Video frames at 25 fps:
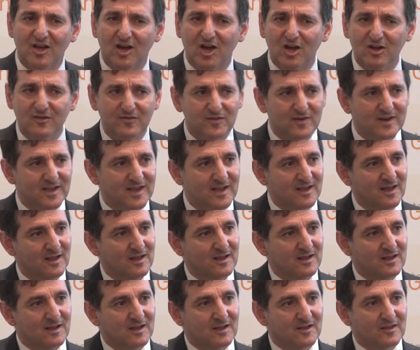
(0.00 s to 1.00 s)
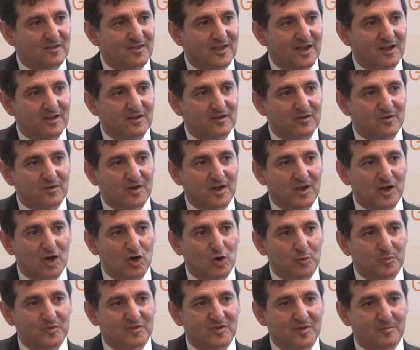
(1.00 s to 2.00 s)
hopefully that
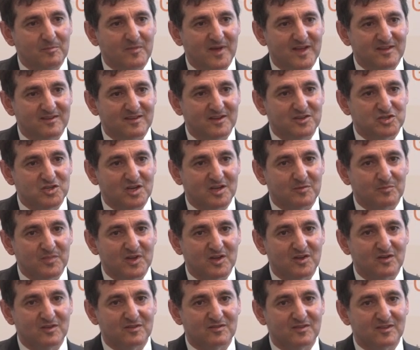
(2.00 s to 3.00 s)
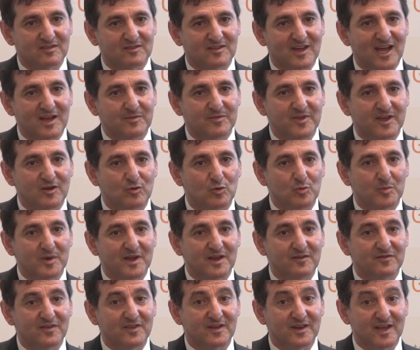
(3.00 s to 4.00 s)
helps the messaging, because the same thing will
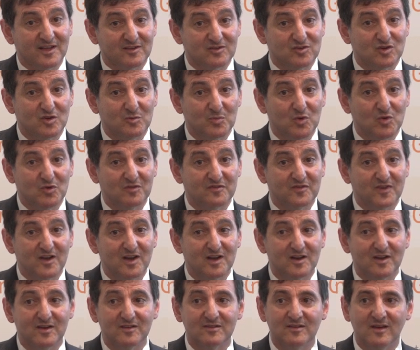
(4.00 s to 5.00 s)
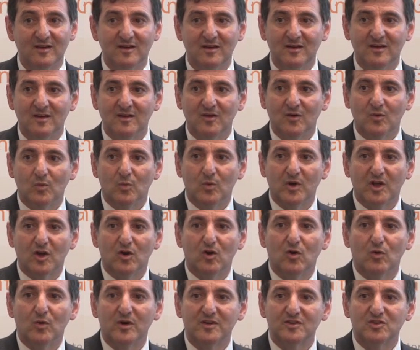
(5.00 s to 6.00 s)
be for the next two portfolios. We're
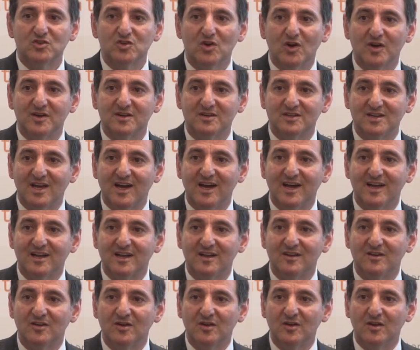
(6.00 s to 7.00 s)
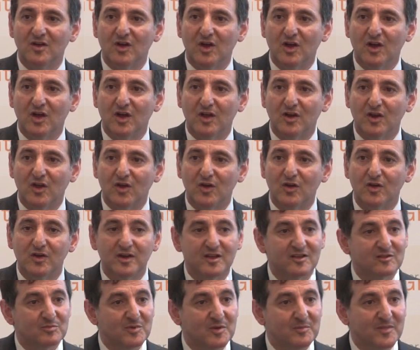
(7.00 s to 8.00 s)
always trying to target an
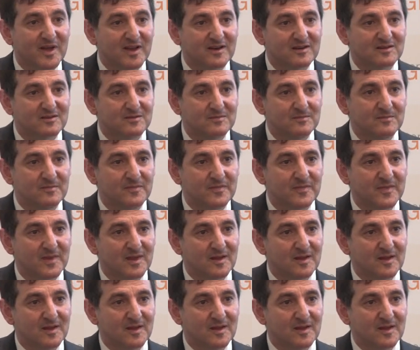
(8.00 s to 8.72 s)
earnings momentum